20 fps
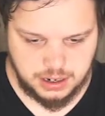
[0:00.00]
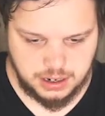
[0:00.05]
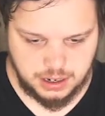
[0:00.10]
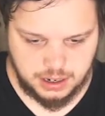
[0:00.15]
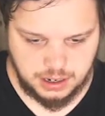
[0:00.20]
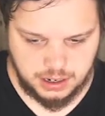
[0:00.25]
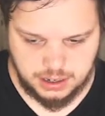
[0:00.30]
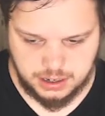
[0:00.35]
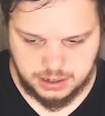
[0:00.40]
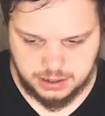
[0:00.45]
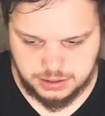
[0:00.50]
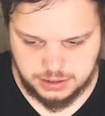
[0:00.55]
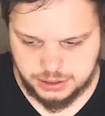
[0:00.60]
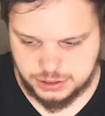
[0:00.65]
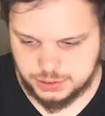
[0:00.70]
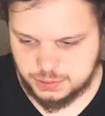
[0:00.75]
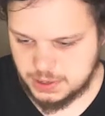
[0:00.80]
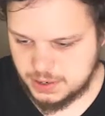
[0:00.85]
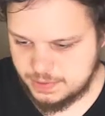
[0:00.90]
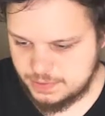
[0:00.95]
And
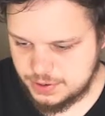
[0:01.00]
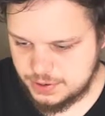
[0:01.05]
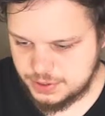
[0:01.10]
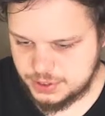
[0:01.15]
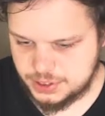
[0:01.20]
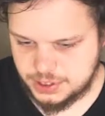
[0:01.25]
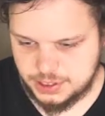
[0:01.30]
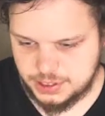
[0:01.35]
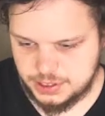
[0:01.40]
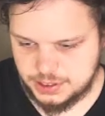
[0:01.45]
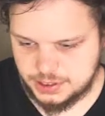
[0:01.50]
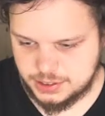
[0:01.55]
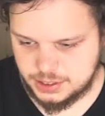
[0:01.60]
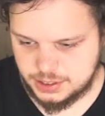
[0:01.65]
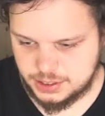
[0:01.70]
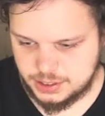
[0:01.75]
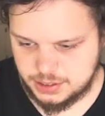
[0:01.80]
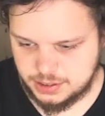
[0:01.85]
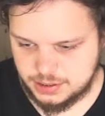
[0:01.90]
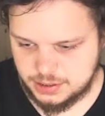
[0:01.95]
just whatever you see is
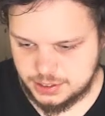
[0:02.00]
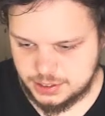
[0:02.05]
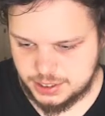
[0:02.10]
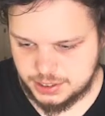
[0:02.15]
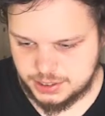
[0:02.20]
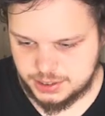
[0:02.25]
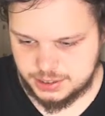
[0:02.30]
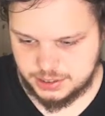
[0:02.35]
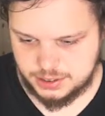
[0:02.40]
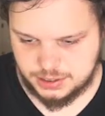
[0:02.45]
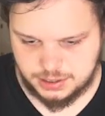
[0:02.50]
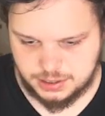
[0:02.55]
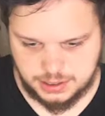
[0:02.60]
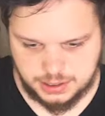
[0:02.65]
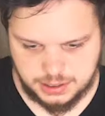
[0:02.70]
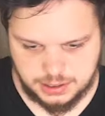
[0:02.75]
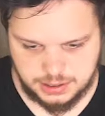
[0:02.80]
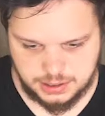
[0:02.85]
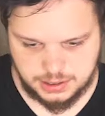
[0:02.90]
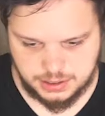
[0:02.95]
like an artistic,
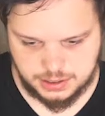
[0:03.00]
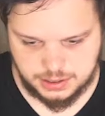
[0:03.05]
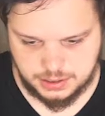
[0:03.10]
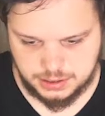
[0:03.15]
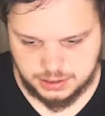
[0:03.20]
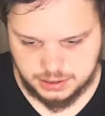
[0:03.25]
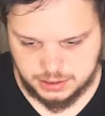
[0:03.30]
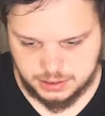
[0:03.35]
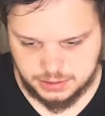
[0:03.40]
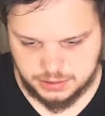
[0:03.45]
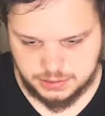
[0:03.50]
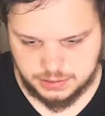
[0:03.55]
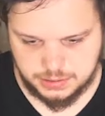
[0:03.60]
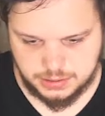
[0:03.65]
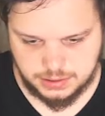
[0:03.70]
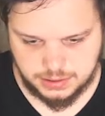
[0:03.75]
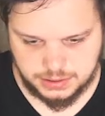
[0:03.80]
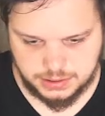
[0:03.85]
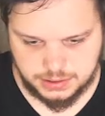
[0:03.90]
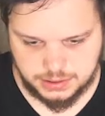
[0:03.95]

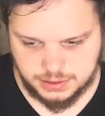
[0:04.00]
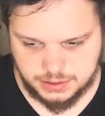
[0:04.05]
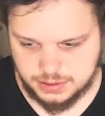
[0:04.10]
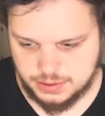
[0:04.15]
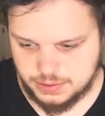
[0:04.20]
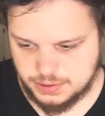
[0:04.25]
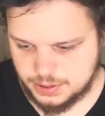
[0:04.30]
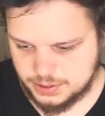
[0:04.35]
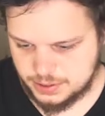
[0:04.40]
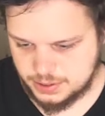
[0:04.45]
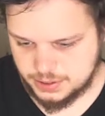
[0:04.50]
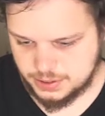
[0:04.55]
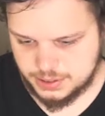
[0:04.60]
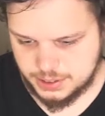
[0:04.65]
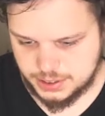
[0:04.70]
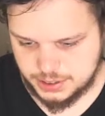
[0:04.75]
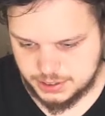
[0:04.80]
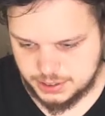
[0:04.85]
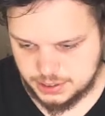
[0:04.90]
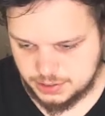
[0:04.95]
your own
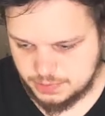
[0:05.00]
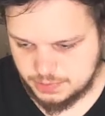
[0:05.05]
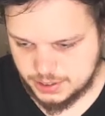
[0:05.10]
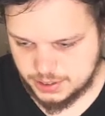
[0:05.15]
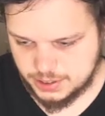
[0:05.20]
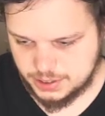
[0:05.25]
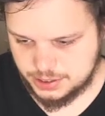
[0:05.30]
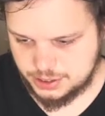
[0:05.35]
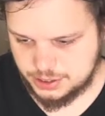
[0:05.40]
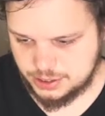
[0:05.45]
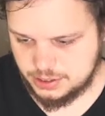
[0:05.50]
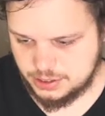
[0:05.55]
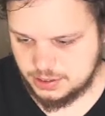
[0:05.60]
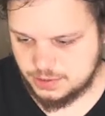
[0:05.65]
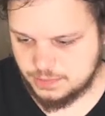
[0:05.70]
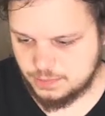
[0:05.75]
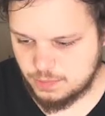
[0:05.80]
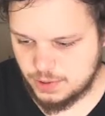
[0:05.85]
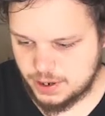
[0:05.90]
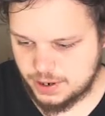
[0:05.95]
artistic rendition
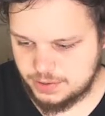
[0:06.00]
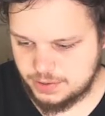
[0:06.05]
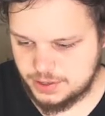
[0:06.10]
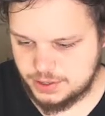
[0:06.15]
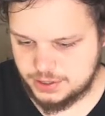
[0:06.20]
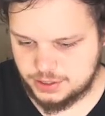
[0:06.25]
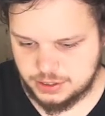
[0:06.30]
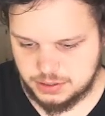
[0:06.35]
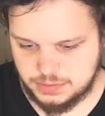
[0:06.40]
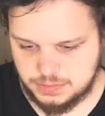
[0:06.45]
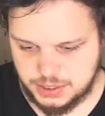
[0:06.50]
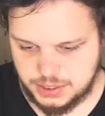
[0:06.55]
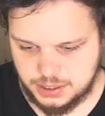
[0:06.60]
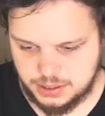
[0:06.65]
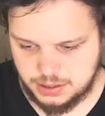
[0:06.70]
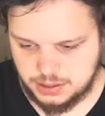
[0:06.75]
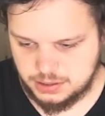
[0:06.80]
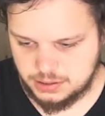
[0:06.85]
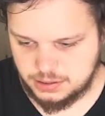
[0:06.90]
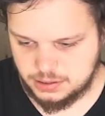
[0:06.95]
of where these should
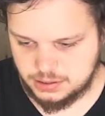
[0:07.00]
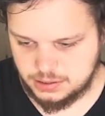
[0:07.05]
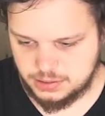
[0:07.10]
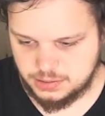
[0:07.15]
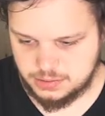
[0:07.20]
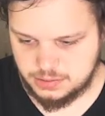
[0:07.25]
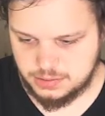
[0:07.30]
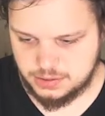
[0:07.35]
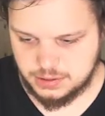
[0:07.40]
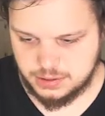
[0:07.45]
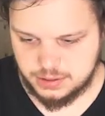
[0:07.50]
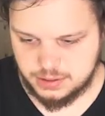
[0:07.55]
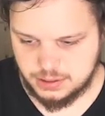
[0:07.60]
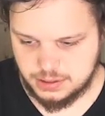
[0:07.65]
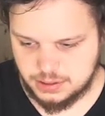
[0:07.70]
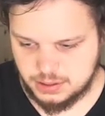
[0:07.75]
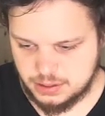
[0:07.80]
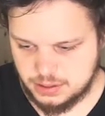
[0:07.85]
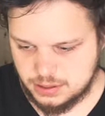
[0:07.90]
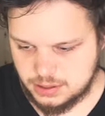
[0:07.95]
be,
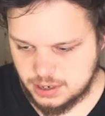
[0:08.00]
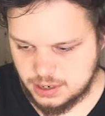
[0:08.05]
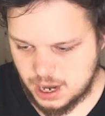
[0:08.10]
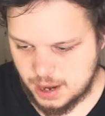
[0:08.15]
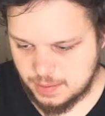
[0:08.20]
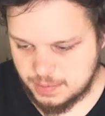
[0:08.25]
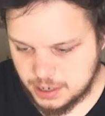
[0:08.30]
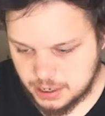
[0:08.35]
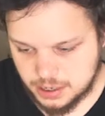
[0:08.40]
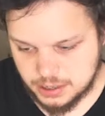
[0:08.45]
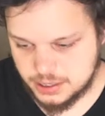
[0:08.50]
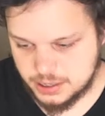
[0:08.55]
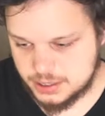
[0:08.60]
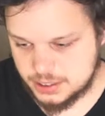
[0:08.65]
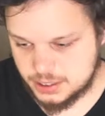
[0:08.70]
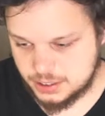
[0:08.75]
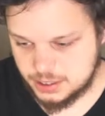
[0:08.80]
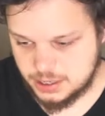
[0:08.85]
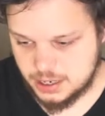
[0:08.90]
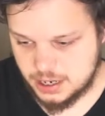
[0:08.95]
I'm not going to
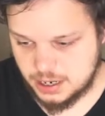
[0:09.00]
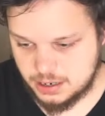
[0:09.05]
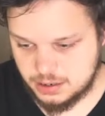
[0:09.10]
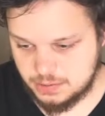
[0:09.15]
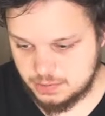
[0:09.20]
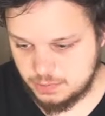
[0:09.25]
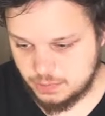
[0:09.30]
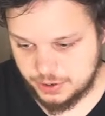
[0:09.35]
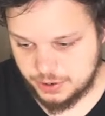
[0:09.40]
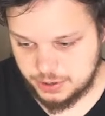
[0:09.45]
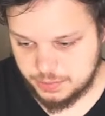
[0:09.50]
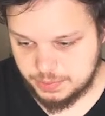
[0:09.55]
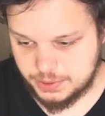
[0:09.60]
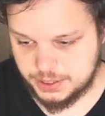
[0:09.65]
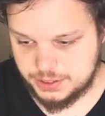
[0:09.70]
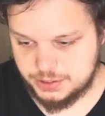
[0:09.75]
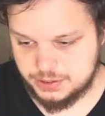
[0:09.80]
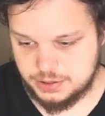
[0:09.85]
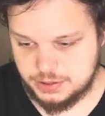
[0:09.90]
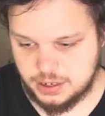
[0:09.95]
tell you where you
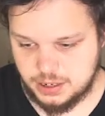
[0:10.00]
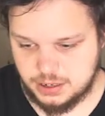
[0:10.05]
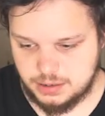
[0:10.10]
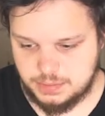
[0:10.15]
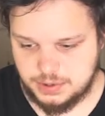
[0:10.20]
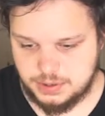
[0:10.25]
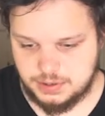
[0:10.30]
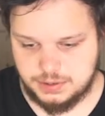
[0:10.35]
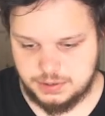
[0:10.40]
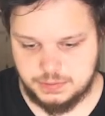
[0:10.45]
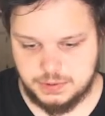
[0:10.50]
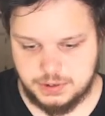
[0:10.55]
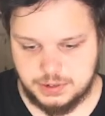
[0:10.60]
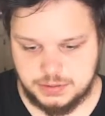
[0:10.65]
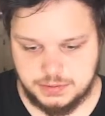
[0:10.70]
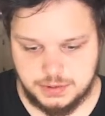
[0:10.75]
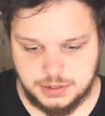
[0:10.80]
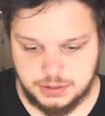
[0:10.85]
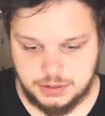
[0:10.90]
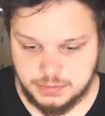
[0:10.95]
place your dollar bills, where to
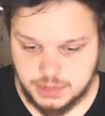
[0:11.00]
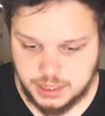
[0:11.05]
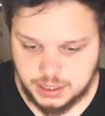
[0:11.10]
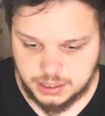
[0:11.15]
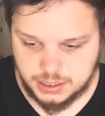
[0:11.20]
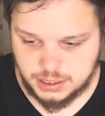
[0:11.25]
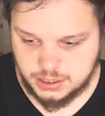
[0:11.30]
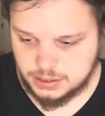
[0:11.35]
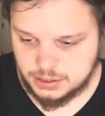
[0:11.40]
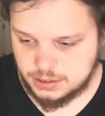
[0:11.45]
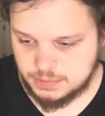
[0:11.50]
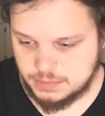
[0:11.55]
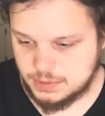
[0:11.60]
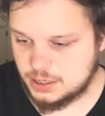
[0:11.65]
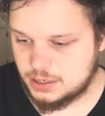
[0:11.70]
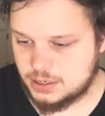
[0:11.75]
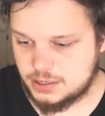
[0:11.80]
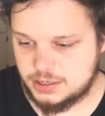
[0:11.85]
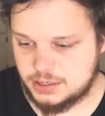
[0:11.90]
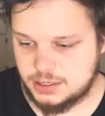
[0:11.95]
spend your money. I'm
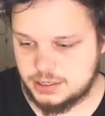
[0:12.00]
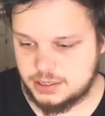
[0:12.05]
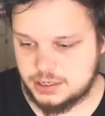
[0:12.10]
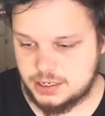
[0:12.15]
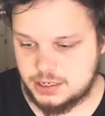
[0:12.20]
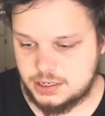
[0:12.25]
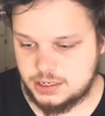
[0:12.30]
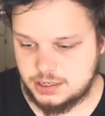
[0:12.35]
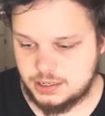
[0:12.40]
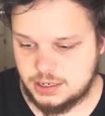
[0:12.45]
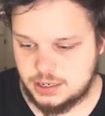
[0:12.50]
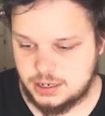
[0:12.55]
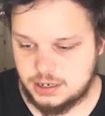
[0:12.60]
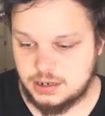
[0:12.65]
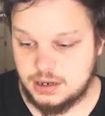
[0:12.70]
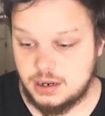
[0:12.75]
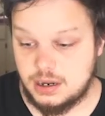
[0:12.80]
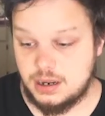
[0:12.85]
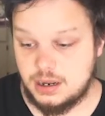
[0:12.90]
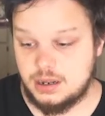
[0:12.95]
not going to tell you any of
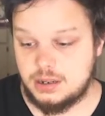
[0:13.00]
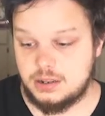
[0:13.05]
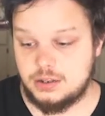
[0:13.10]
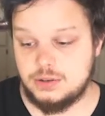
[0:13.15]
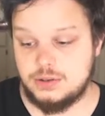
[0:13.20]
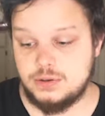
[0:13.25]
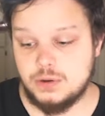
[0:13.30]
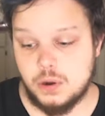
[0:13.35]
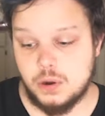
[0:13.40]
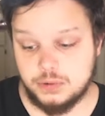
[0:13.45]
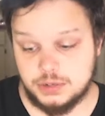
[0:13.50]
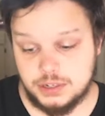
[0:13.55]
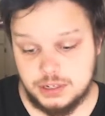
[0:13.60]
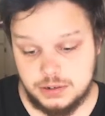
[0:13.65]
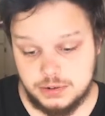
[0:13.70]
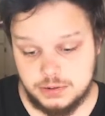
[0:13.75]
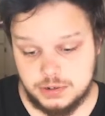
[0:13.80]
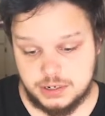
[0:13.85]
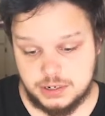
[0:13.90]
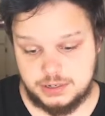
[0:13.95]
that. Only
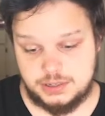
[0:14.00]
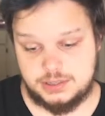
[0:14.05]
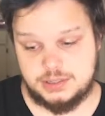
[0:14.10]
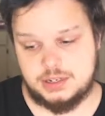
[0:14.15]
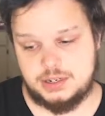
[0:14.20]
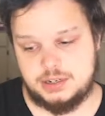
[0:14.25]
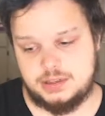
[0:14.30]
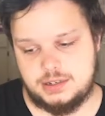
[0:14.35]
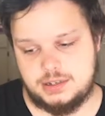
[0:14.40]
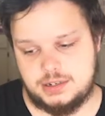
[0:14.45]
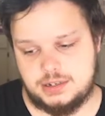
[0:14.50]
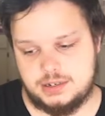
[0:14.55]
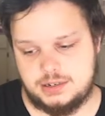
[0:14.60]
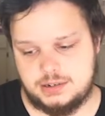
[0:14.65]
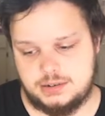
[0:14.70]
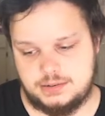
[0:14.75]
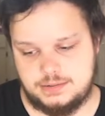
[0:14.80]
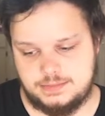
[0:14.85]
you can decide that.